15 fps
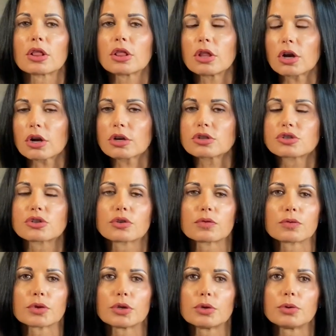large
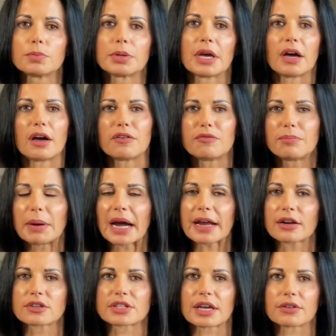group of
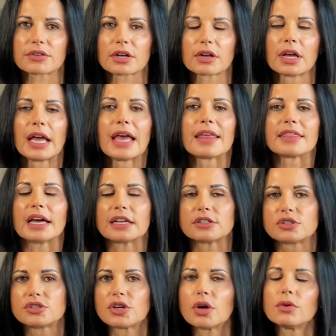buyers out there
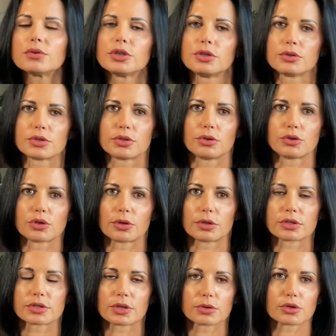that don't use
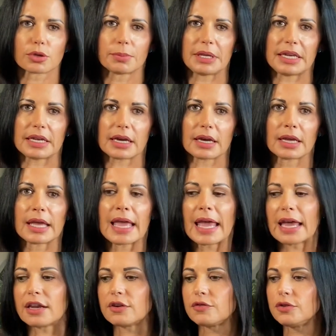social media.
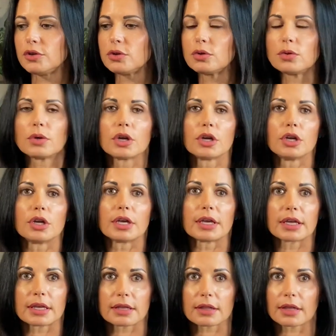And if you
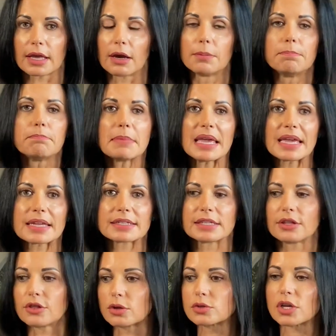omit
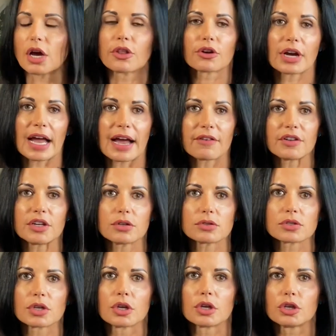those other
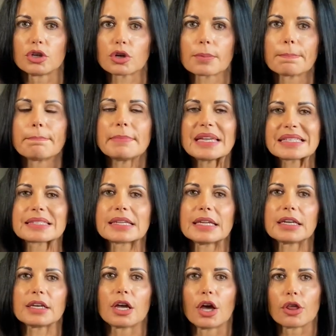avenues, you're
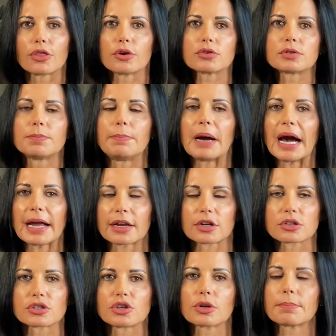missing those
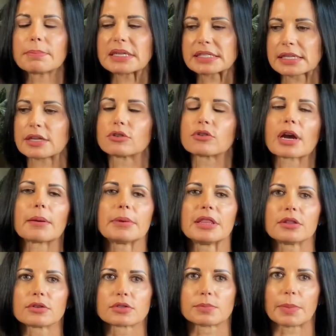buyers. You're missing grabbing
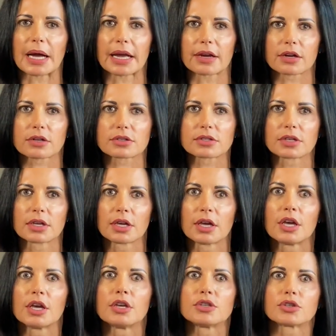those buyers.
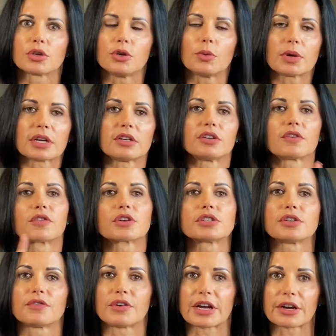So you want to
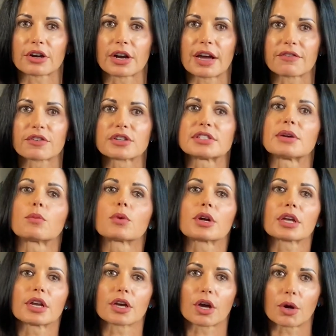diversify your efforts, and we're
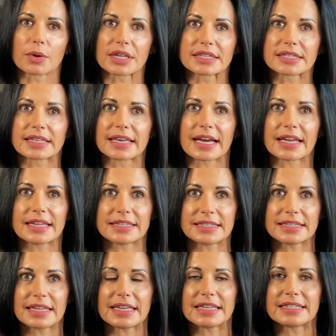going to go into that
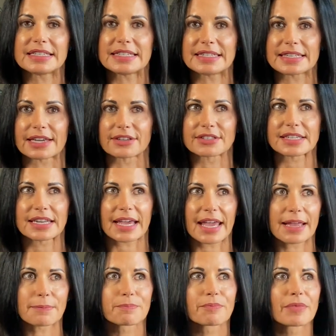in detail
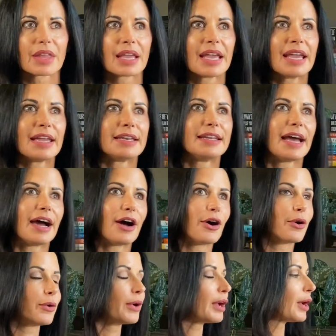today.
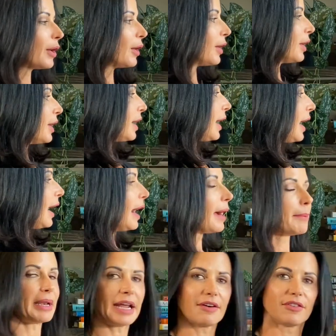Now, I'm
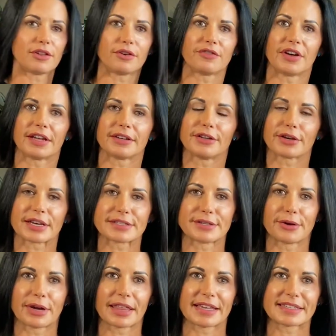going to have a little fun. You guys
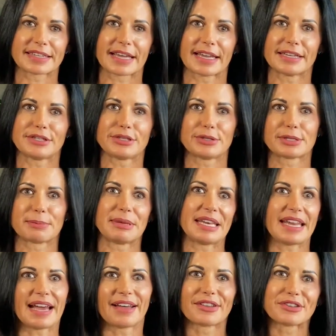know I like to kind of do some
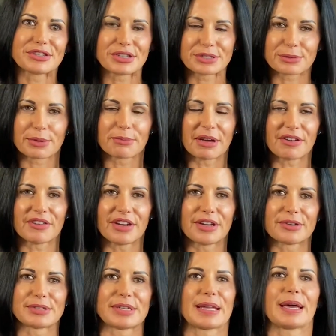analogies with my
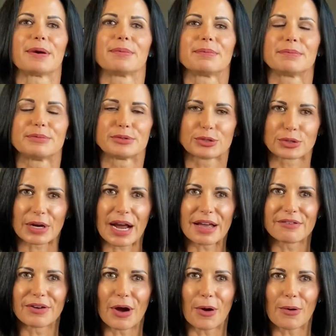videos that help
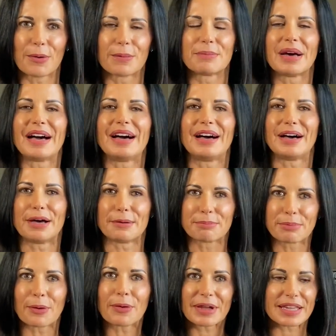drive home
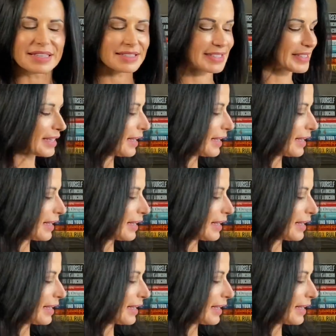points